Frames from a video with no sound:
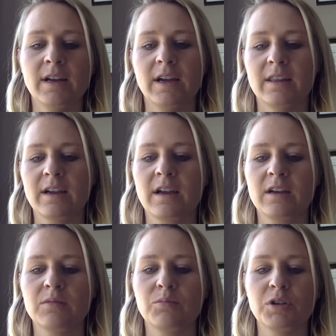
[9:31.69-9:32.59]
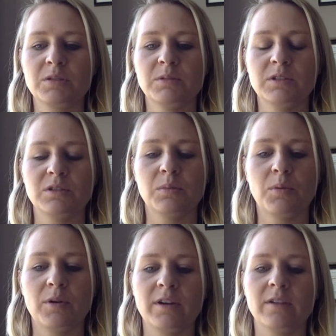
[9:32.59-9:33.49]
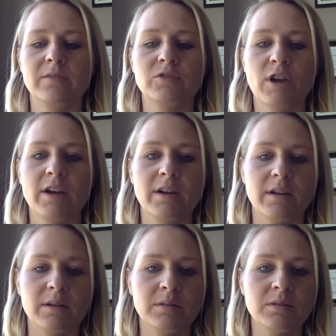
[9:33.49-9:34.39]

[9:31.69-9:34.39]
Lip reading: And that kind of brings me to a point of try to